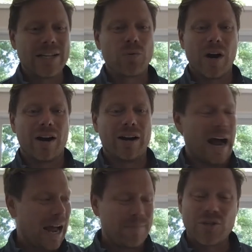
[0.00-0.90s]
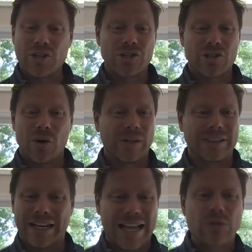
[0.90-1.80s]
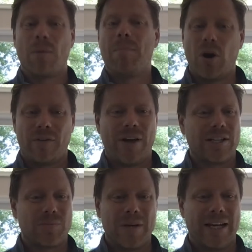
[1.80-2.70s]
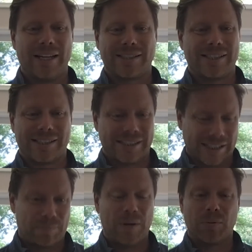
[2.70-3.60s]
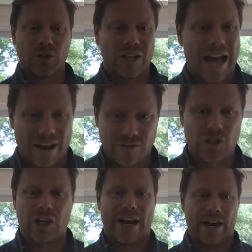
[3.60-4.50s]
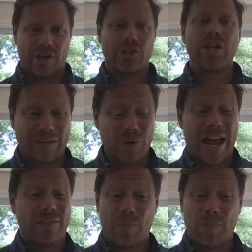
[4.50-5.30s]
is where I'm just so excited. That's what motivates me, is to see people's lives changed. And we have a